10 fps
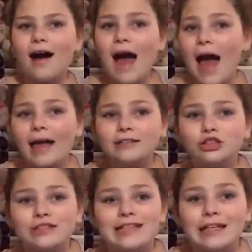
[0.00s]
I
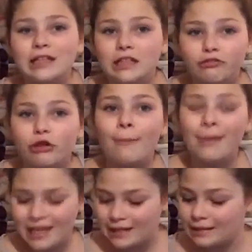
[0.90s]
just love
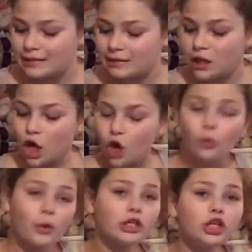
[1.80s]
pins.
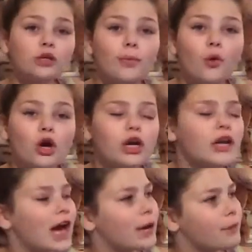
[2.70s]
When you're bored
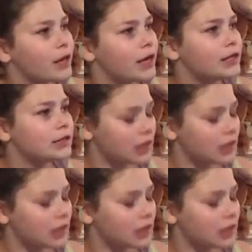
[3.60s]
at a place